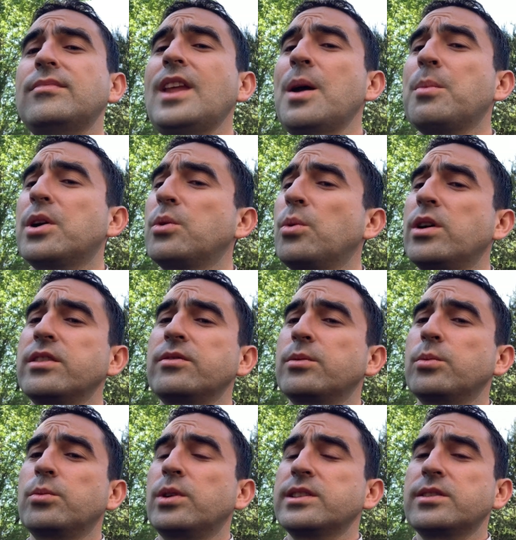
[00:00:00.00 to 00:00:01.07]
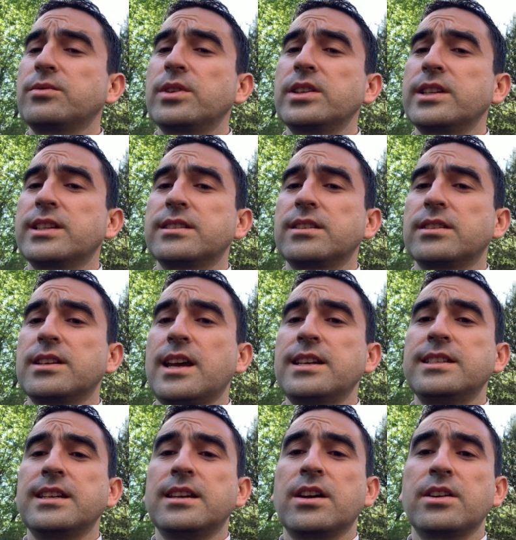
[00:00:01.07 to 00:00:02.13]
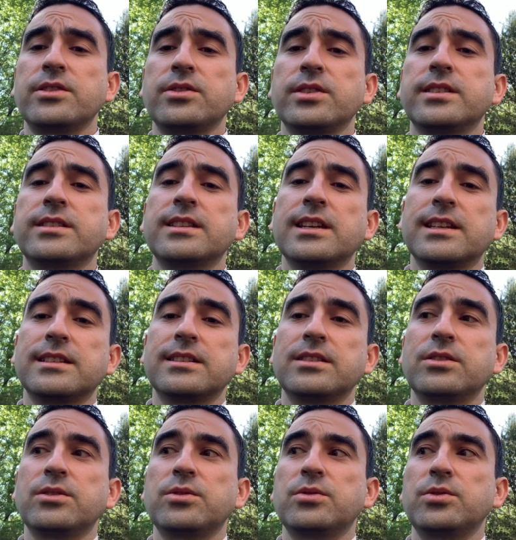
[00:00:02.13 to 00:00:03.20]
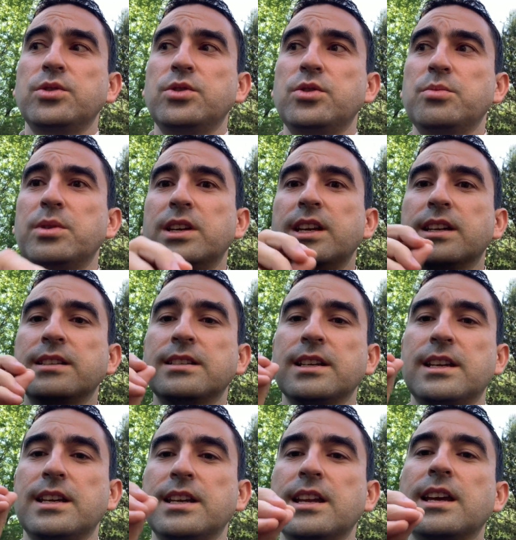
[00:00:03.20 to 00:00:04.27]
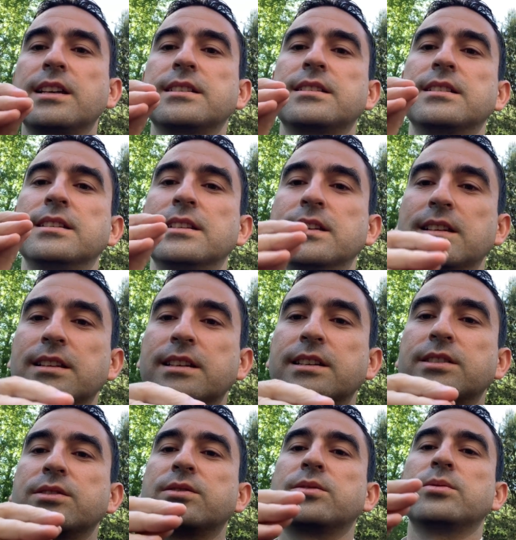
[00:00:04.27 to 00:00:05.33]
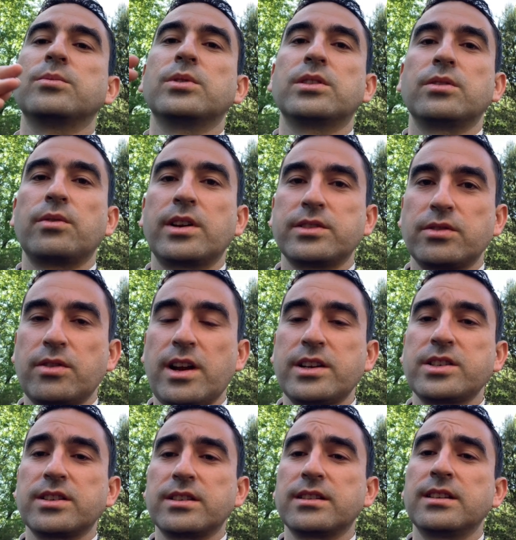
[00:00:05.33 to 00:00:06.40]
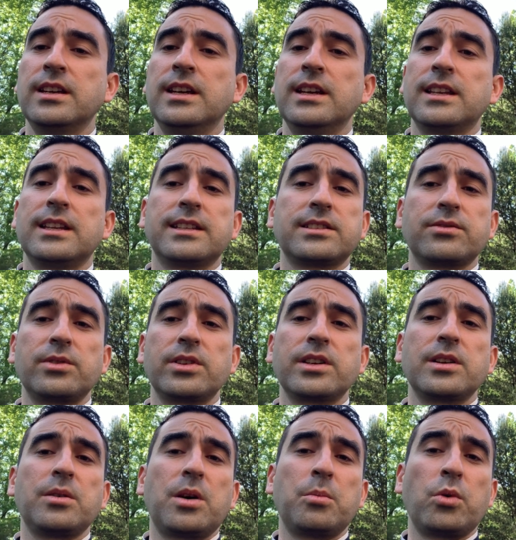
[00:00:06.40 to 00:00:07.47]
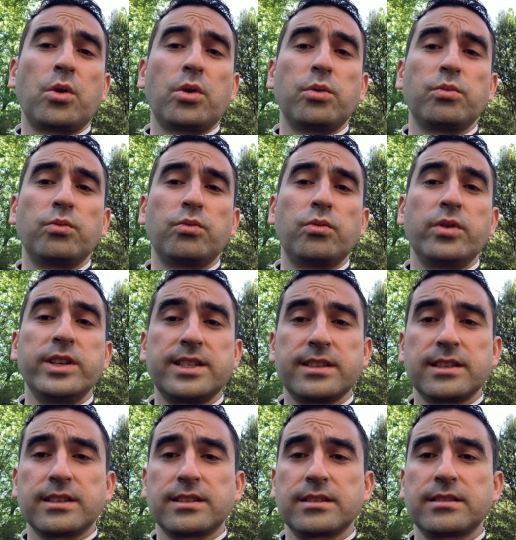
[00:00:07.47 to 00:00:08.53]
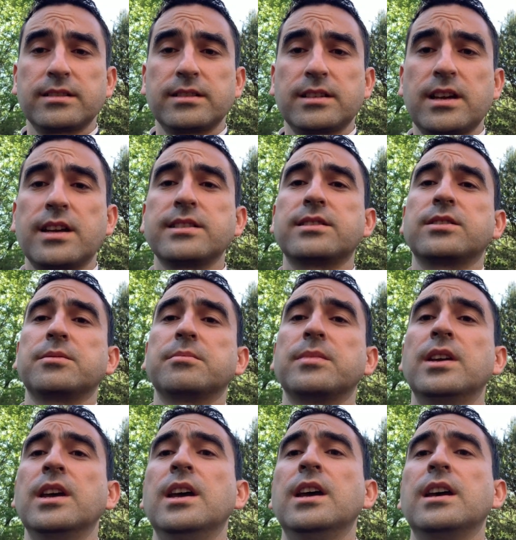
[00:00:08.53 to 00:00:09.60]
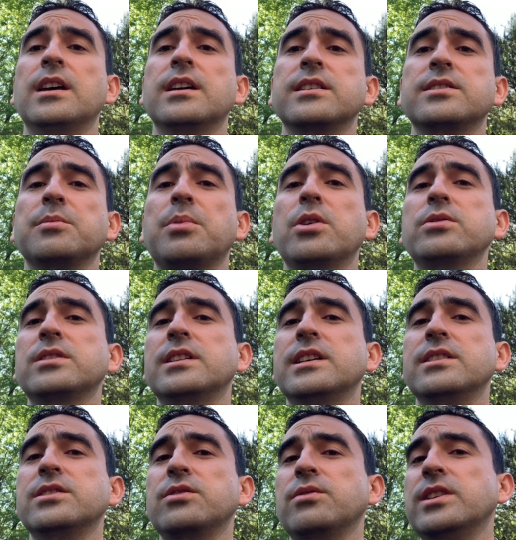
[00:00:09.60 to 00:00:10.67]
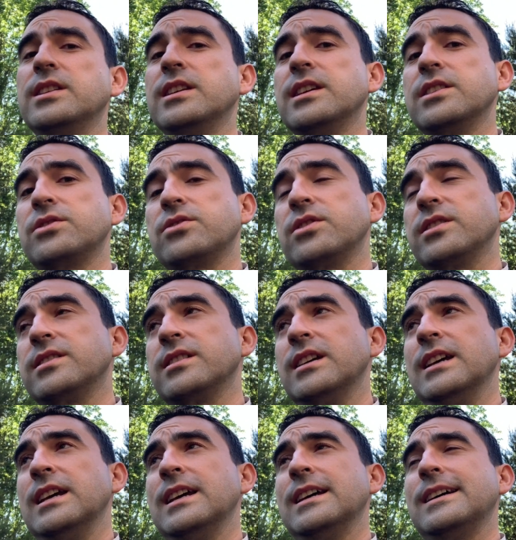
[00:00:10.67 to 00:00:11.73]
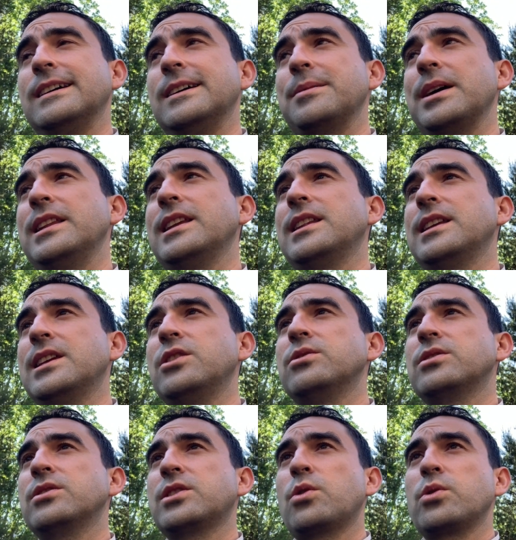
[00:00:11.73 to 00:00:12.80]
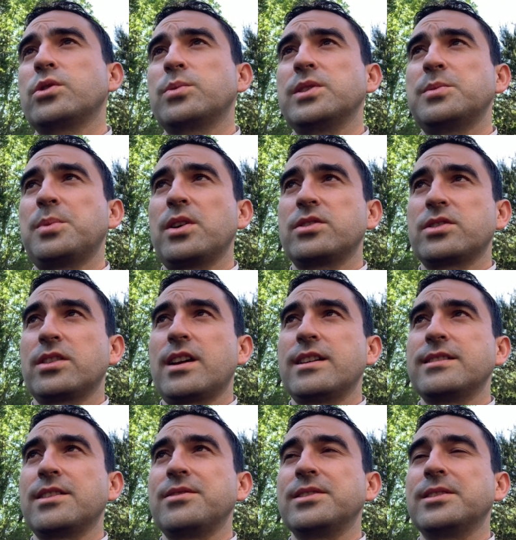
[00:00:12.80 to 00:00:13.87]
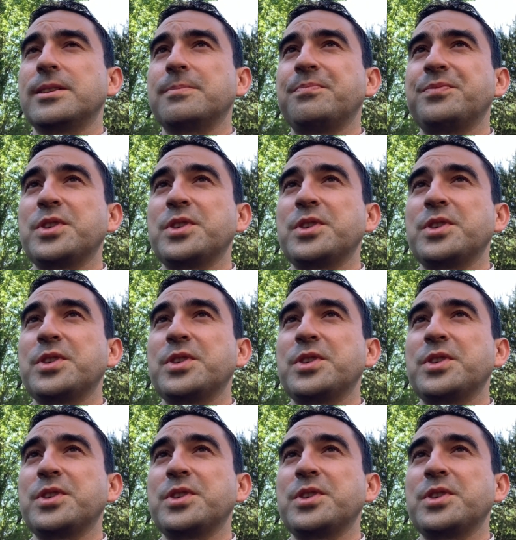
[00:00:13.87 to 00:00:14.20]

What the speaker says: But it wasn't really until the 1900s that you begin to connect lilies with the resurrection. That's really a more recent custom, supposedly, as you read the histories. And then they use the, of course, we spiritualize everything.